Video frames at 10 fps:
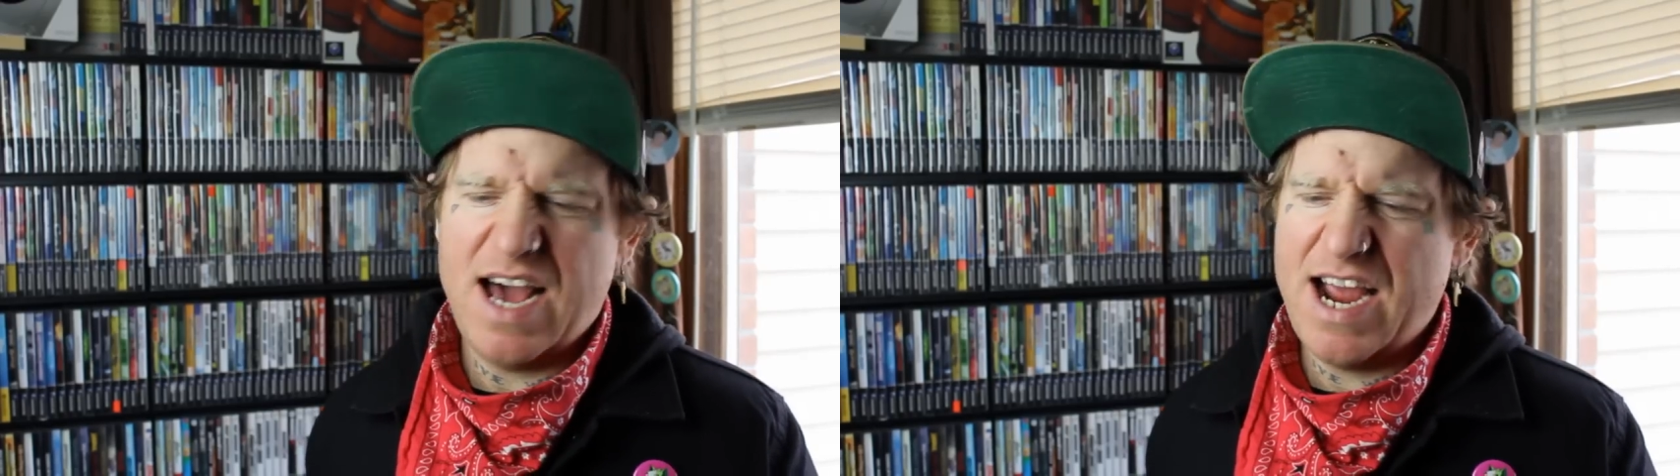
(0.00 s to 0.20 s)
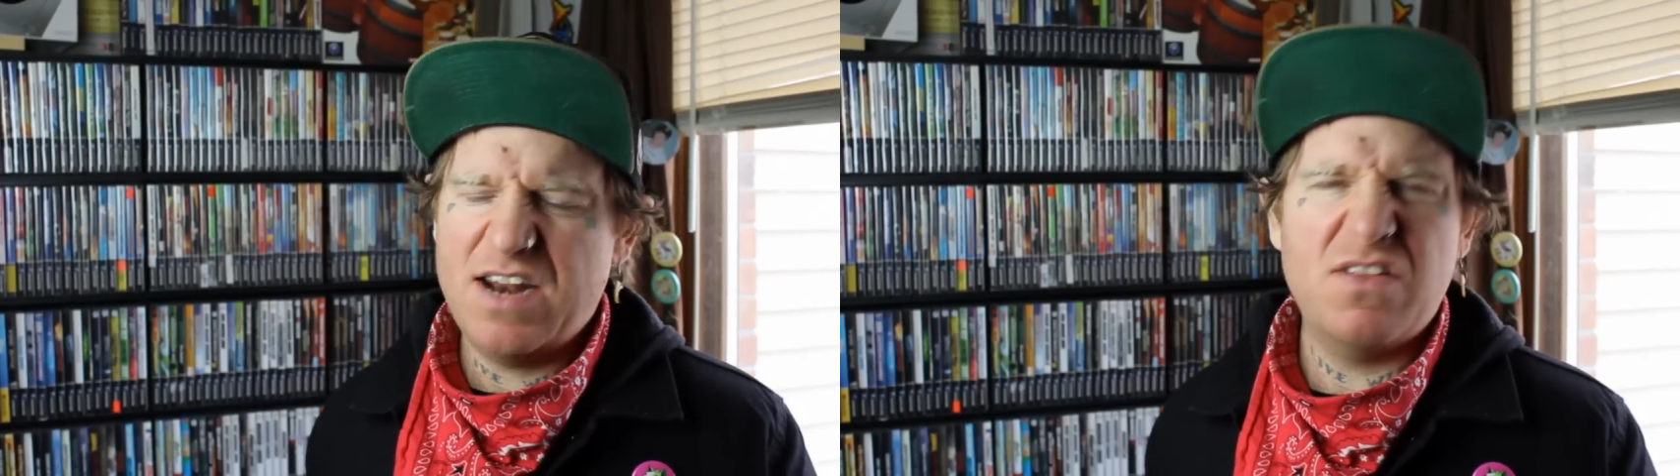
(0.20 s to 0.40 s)

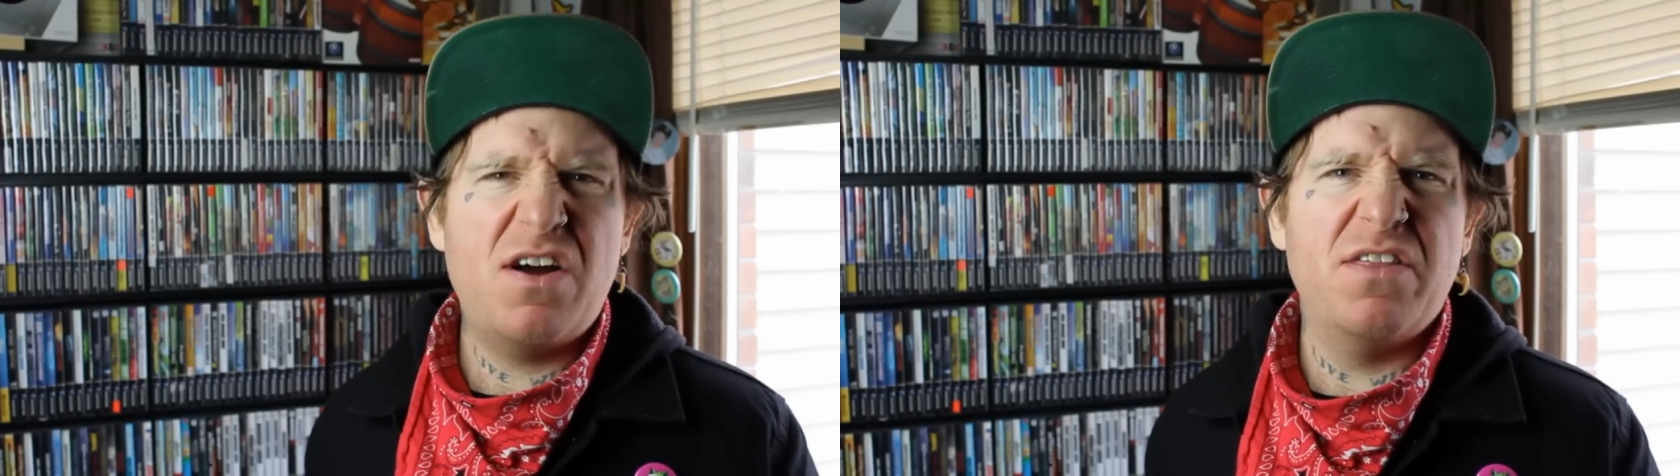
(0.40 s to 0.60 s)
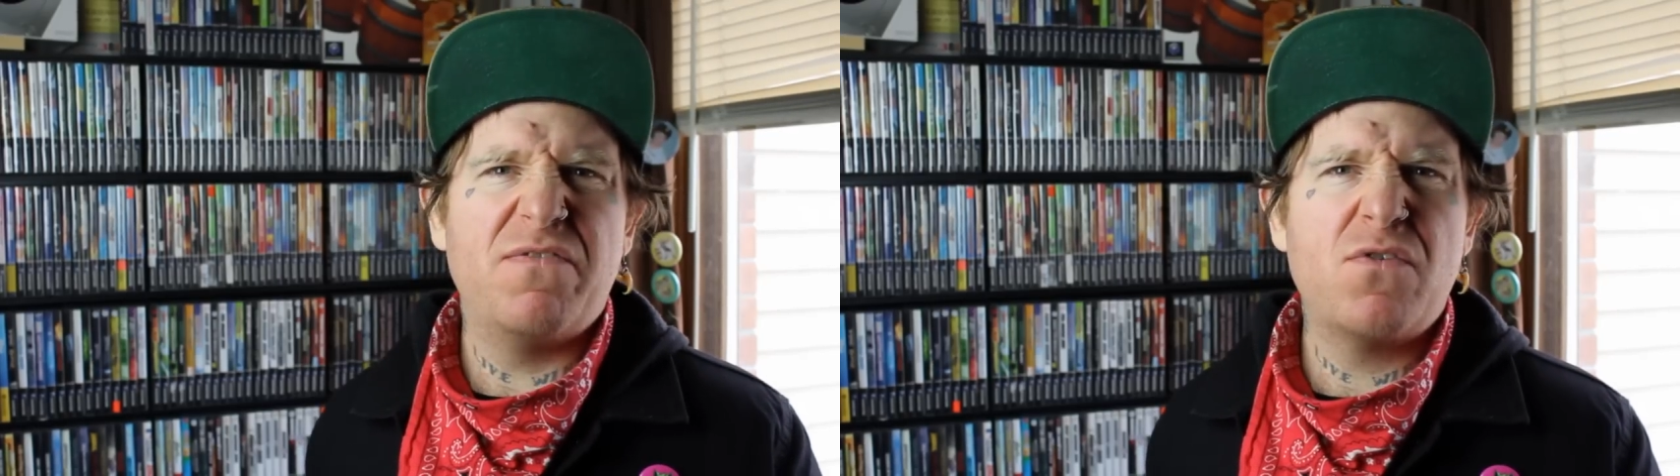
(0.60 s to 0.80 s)
I had a
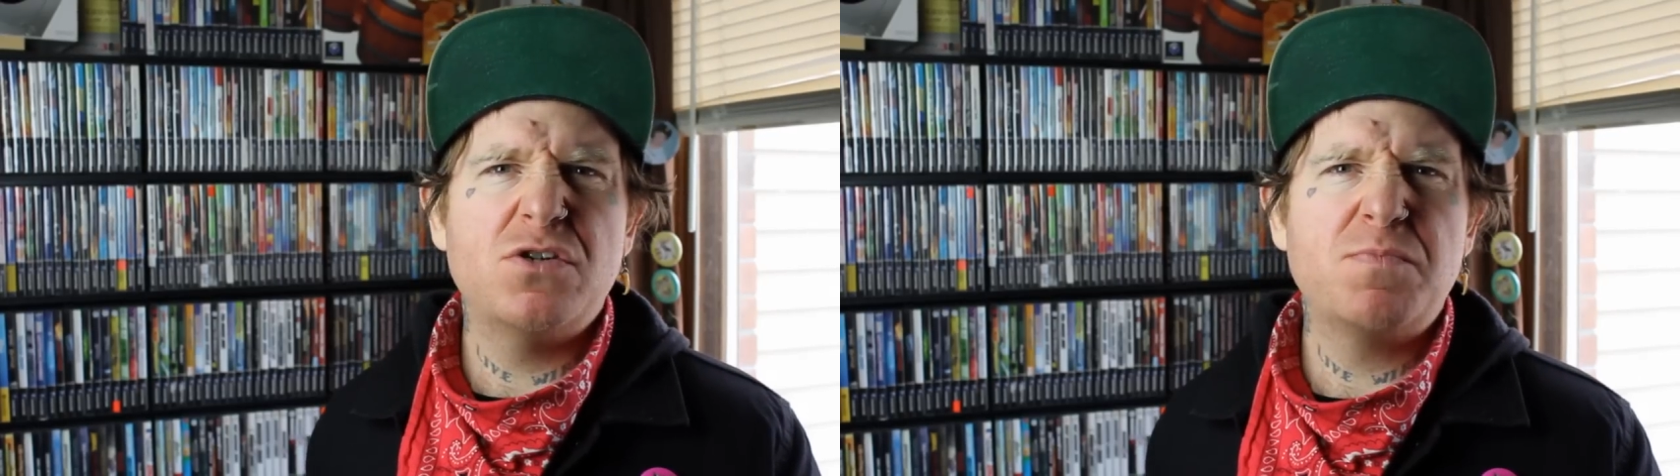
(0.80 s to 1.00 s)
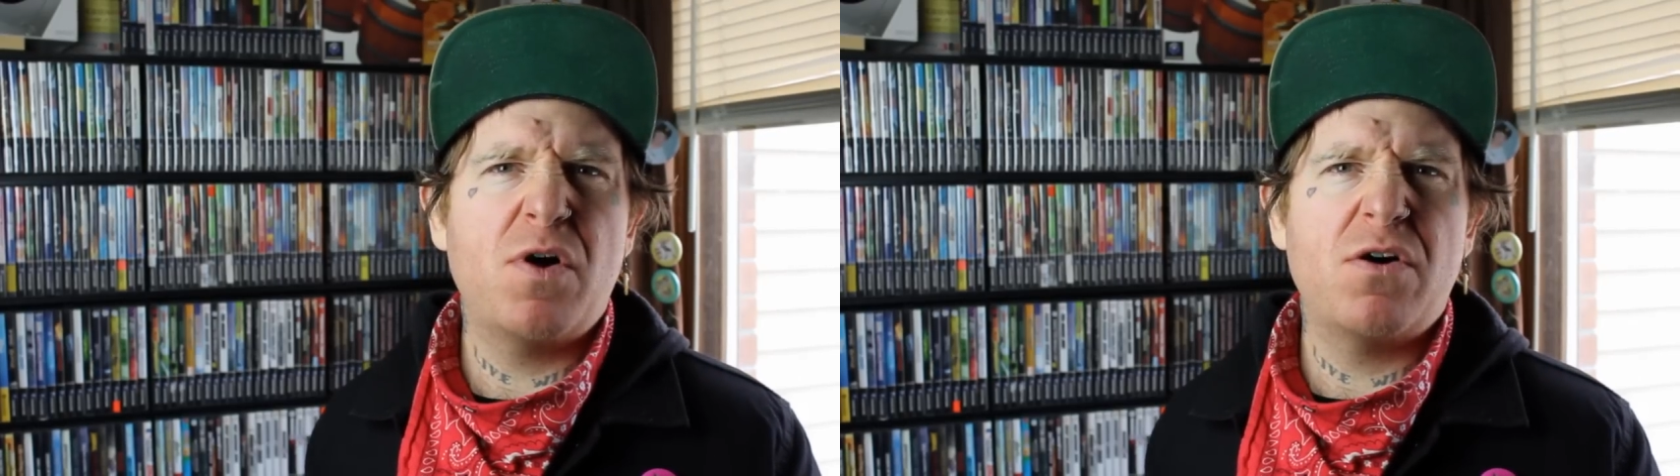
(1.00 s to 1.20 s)
lot of the
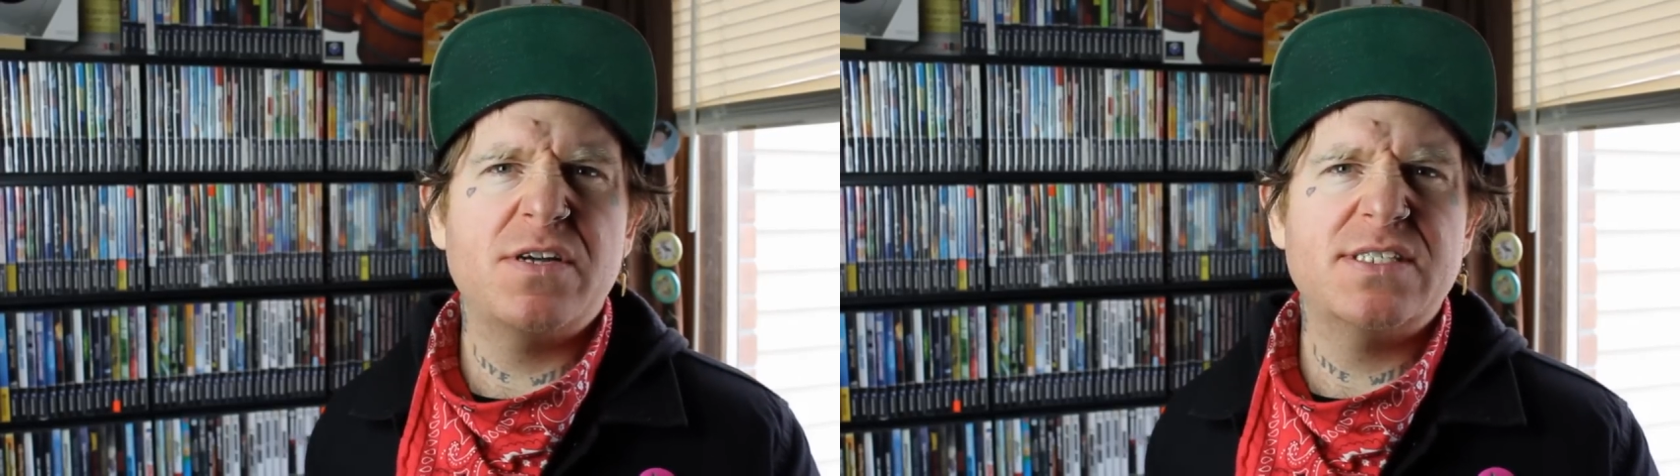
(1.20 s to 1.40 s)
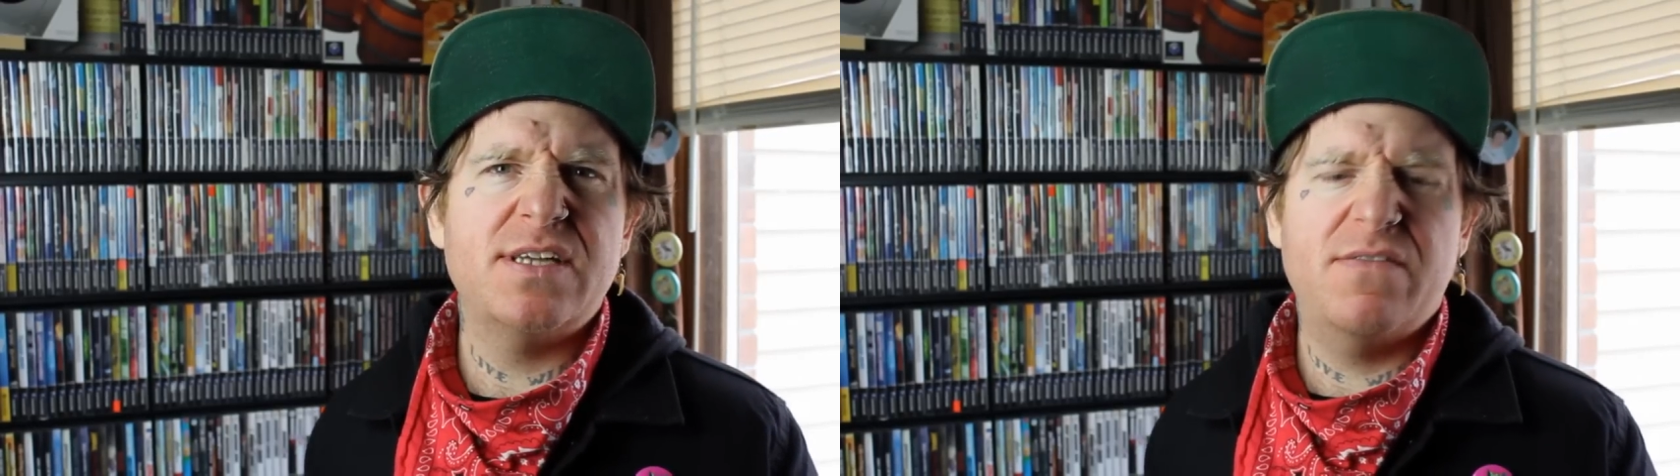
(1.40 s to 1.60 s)
first
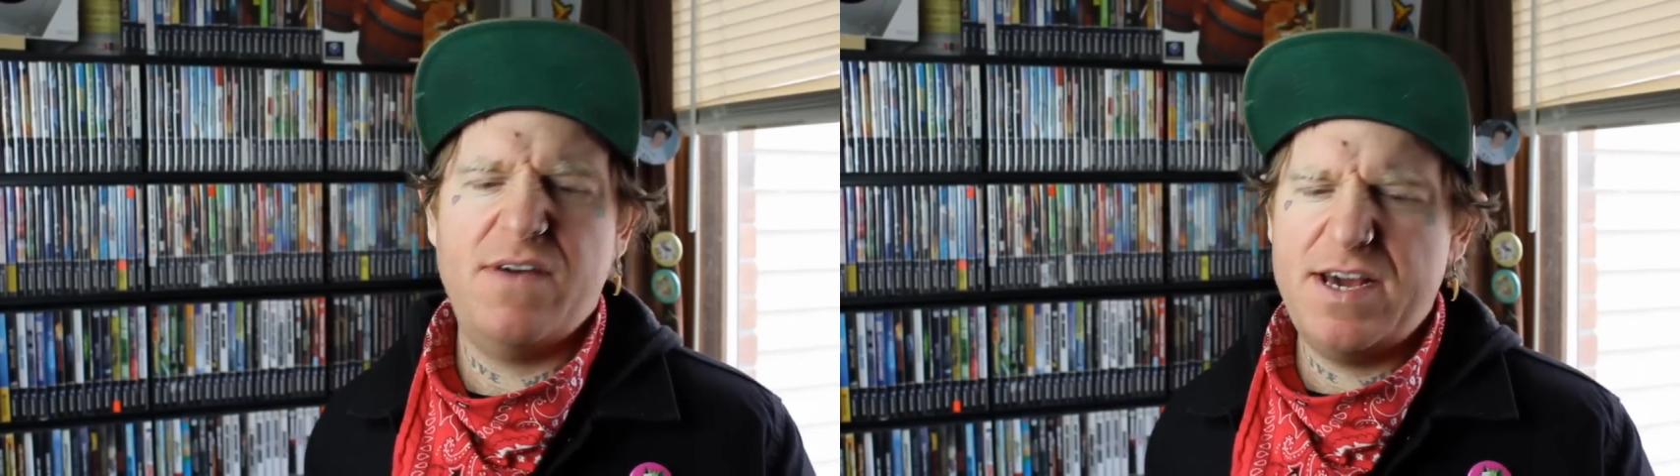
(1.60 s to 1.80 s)
party stuff.